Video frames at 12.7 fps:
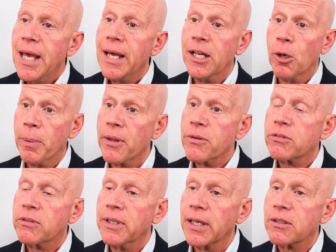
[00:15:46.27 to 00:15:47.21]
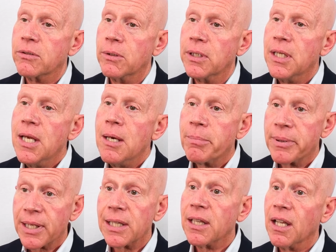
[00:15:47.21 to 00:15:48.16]
and help others connect to it,
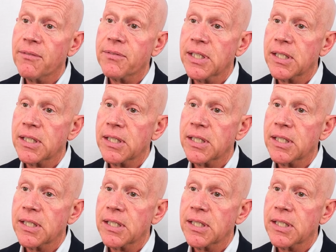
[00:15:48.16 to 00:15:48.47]
but I loved it.